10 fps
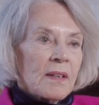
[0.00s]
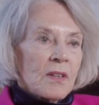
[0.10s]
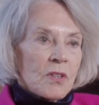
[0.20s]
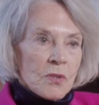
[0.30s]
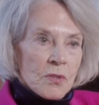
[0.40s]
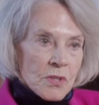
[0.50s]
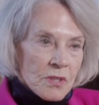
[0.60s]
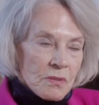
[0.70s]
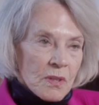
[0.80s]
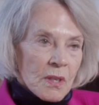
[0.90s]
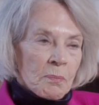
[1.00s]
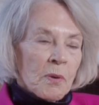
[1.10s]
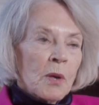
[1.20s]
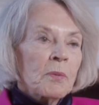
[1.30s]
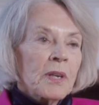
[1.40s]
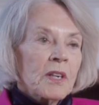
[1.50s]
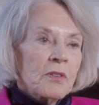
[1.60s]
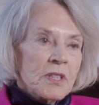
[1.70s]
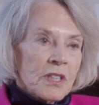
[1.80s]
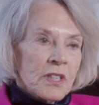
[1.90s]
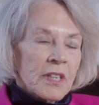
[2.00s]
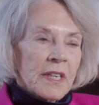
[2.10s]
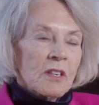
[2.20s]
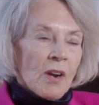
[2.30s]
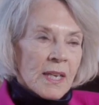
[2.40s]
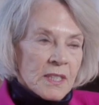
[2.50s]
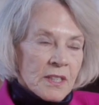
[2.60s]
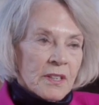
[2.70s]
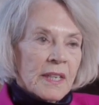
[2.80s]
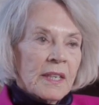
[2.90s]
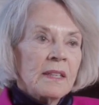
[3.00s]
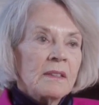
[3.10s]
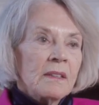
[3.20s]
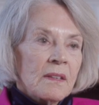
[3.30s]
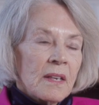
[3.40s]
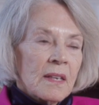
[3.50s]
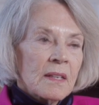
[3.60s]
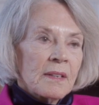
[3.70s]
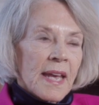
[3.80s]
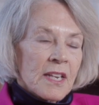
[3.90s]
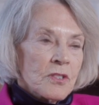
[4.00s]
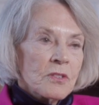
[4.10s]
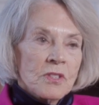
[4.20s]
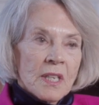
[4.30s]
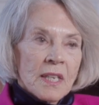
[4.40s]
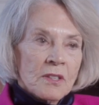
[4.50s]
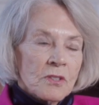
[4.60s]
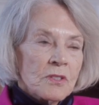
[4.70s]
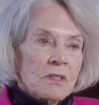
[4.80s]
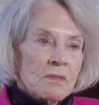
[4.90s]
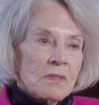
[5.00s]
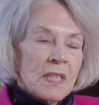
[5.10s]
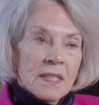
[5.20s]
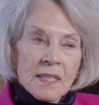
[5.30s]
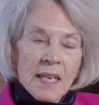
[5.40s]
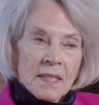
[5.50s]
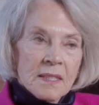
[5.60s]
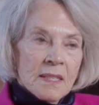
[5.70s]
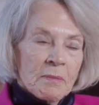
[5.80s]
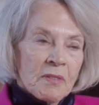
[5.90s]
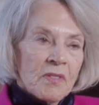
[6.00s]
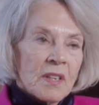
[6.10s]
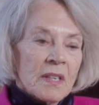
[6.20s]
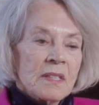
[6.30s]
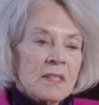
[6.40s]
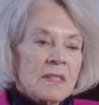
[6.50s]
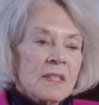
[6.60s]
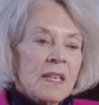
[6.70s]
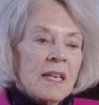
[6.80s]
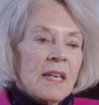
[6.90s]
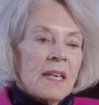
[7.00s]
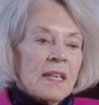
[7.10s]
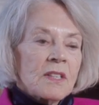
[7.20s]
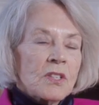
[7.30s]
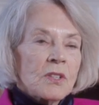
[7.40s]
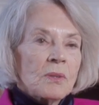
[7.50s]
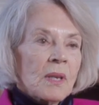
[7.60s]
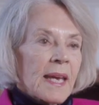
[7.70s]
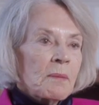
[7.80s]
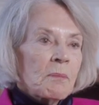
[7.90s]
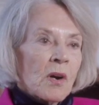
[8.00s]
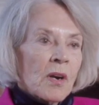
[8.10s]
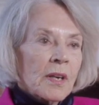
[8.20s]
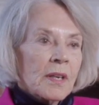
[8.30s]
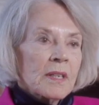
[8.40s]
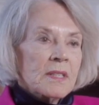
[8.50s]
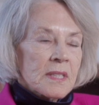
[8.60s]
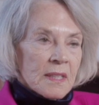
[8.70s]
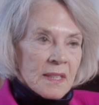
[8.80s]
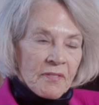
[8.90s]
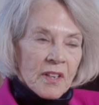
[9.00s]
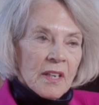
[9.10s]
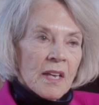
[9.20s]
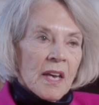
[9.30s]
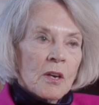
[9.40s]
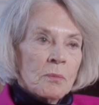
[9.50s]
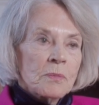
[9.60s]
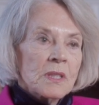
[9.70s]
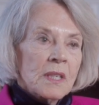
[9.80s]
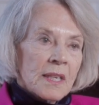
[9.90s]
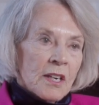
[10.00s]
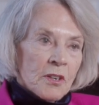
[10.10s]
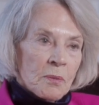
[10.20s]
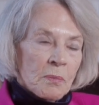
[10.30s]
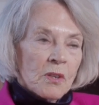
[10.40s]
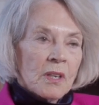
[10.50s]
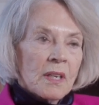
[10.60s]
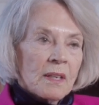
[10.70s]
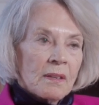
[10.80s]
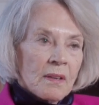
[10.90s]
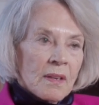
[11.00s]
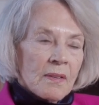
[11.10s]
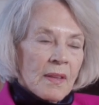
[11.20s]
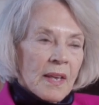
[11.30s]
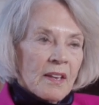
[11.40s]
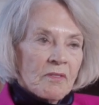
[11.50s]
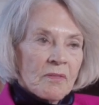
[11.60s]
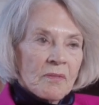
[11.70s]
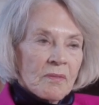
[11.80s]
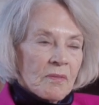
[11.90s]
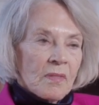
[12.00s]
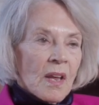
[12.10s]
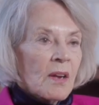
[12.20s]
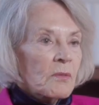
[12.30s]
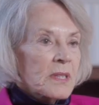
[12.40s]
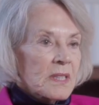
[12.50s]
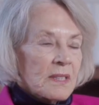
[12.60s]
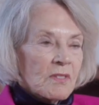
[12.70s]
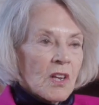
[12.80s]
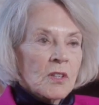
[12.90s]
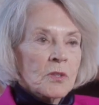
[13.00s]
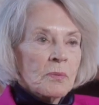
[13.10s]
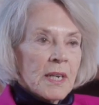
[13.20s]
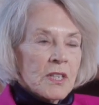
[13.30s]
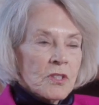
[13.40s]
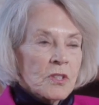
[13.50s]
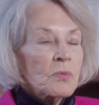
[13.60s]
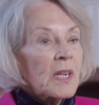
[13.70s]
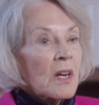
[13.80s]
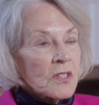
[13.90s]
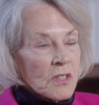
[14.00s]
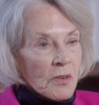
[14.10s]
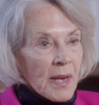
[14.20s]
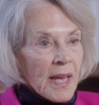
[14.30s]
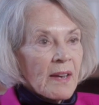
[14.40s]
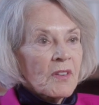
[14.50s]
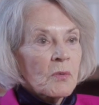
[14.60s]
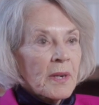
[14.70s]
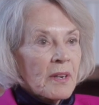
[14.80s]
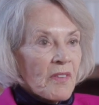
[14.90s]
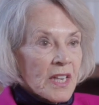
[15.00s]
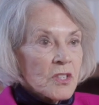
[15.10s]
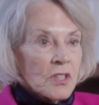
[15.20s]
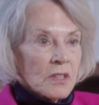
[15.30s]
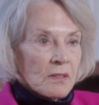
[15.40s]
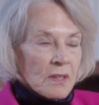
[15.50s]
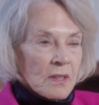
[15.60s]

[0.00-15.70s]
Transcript: use the appropriate criteria, national standards dictate some of this, to landmark significant homes in our community that have not received alterations. We also have a renovation